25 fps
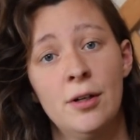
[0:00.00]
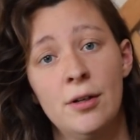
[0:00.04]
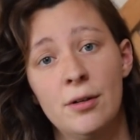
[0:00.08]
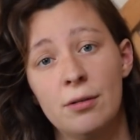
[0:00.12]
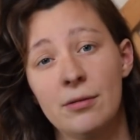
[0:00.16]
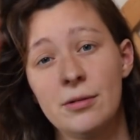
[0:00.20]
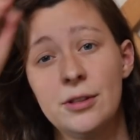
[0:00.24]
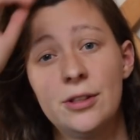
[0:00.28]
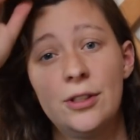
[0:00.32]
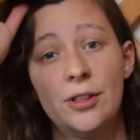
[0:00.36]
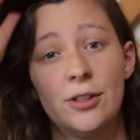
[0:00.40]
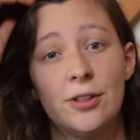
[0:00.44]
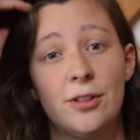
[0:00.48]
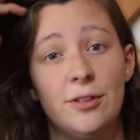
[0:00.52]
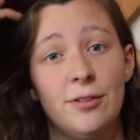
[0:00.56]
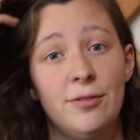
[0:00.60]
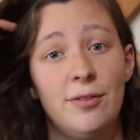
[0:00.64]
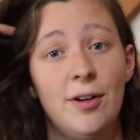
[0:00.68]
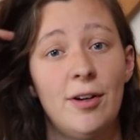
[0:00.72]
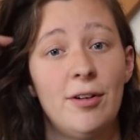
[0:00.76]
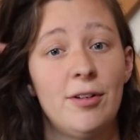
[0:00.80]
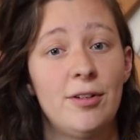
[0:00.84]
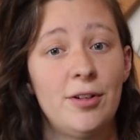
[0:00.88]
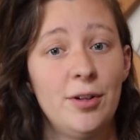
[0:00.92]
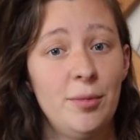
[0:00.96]
which is a
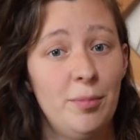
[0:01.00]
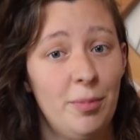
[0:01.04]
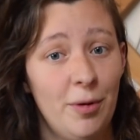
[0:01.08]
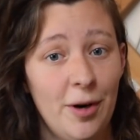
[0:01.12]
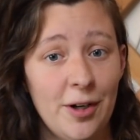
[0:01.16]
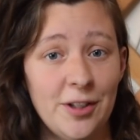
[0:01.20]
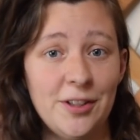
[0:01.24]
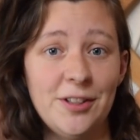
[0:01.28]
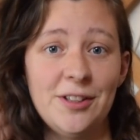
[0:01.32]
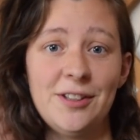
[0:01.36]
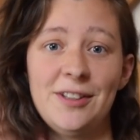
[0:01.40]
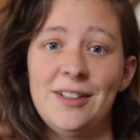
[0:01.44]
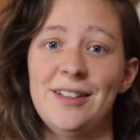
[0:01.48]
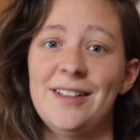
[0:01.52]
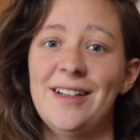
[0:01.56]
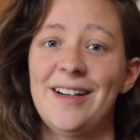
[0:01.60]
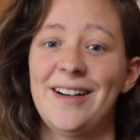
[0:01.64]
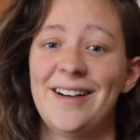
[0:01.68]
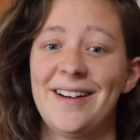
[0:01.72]
very good price.